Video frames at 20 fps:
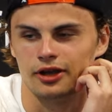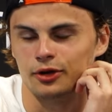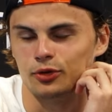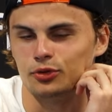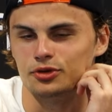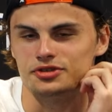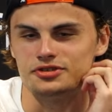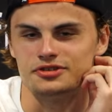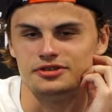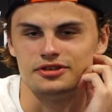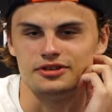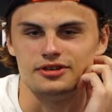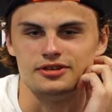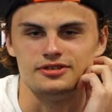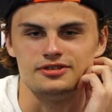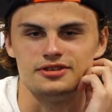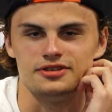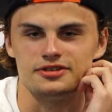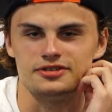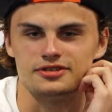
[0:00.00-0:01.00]
It wasn't the
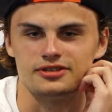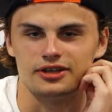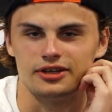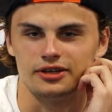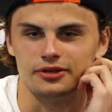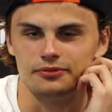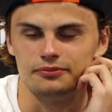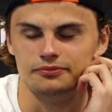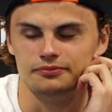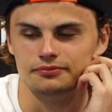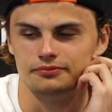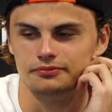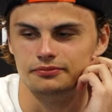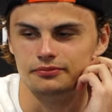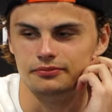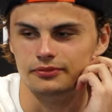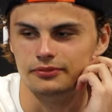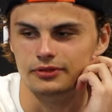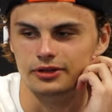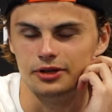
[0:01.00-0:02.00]
easiest. I
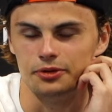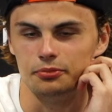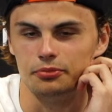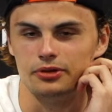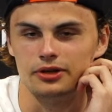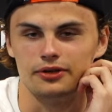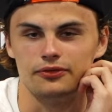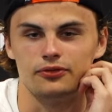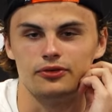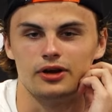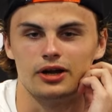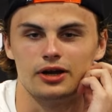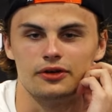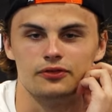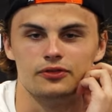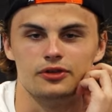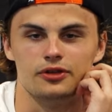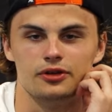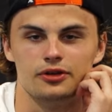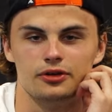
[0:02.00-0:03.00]
didn't play for
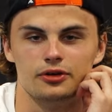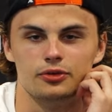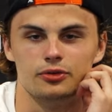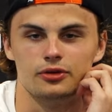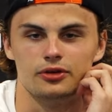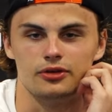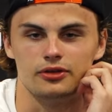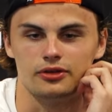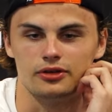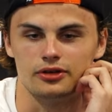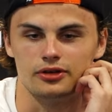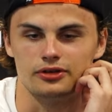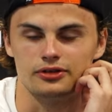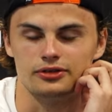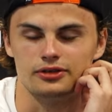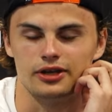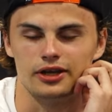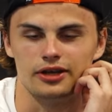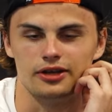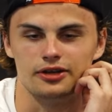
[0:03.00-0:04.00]
half the year with a
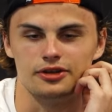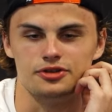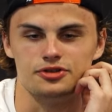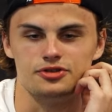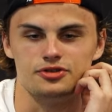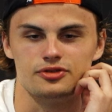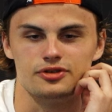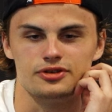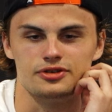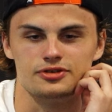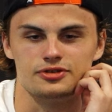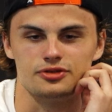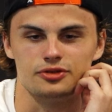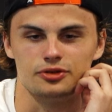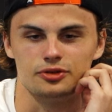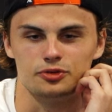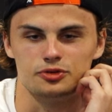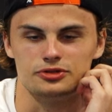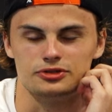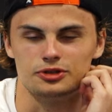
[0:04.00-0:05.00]
head injury,
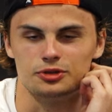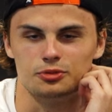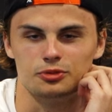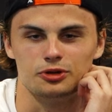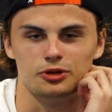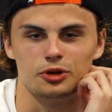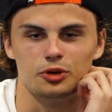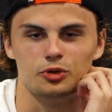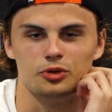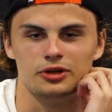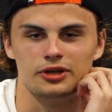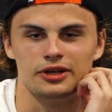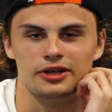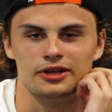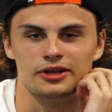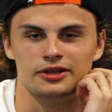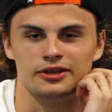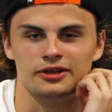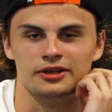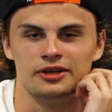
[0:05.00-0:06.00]
so it was a little bit lonely
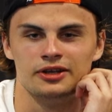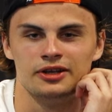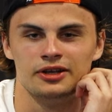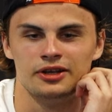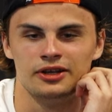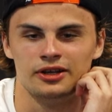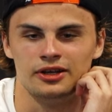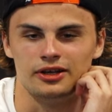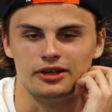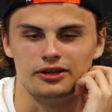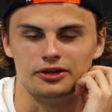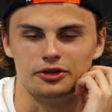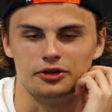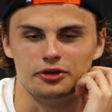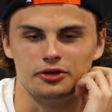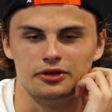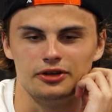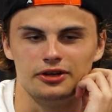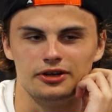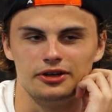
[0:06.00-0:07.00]
and a
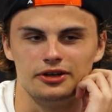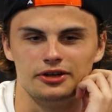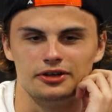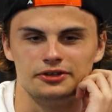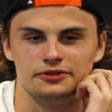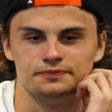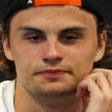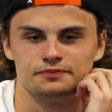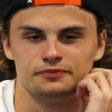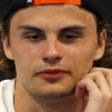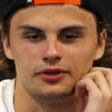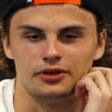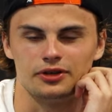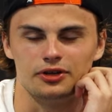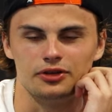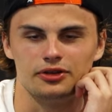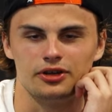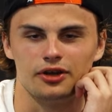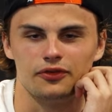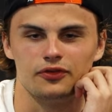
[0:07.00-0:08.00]

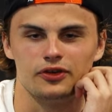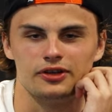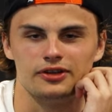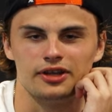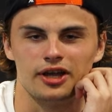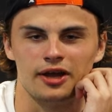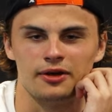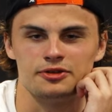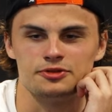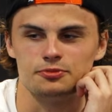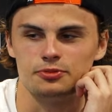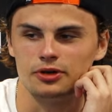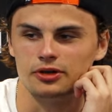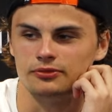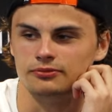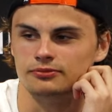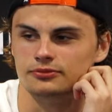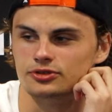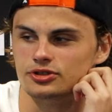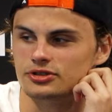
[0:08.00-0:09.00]
little tough at times,
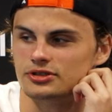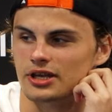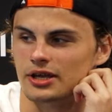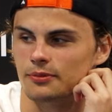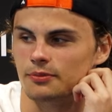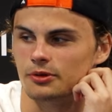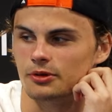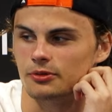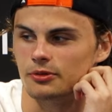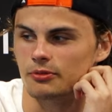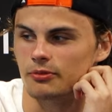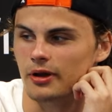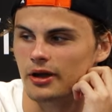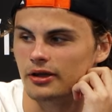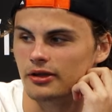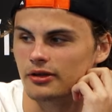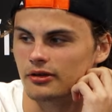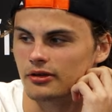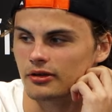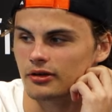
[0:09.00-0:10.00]
but just happy to be
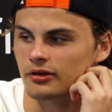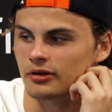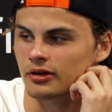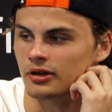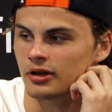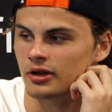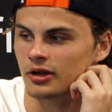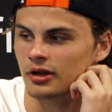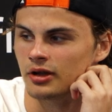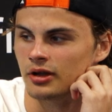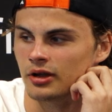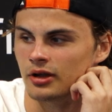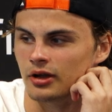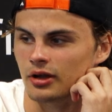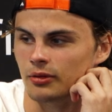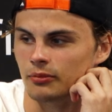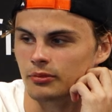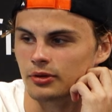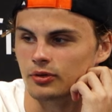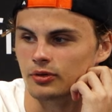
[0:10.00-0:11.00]
back here and
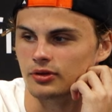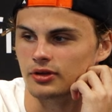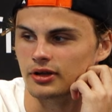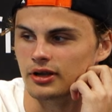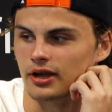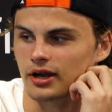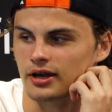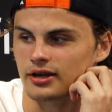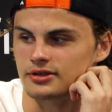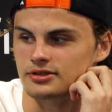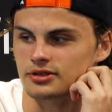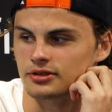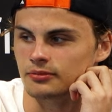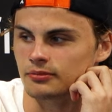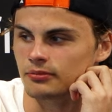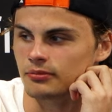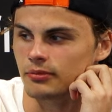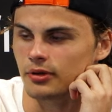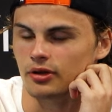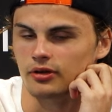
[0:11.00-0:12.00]
be with the guys
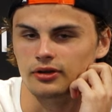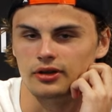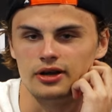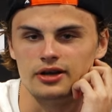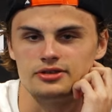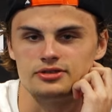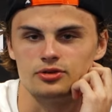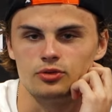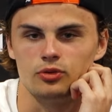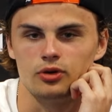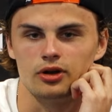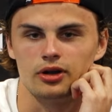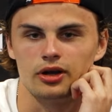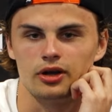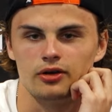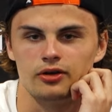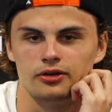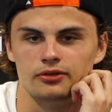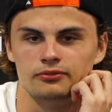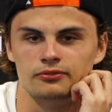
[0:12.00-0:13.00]
and be on the ice and work
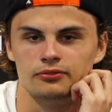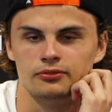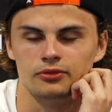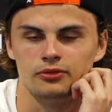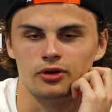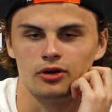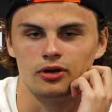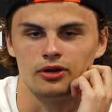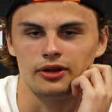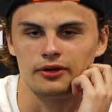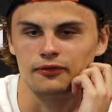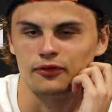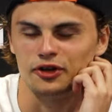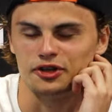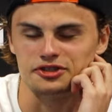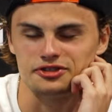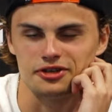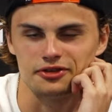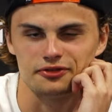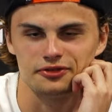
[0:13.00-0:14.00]
out and all that
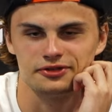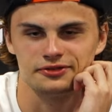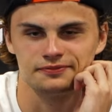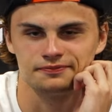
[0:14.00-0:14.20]
fun stuff.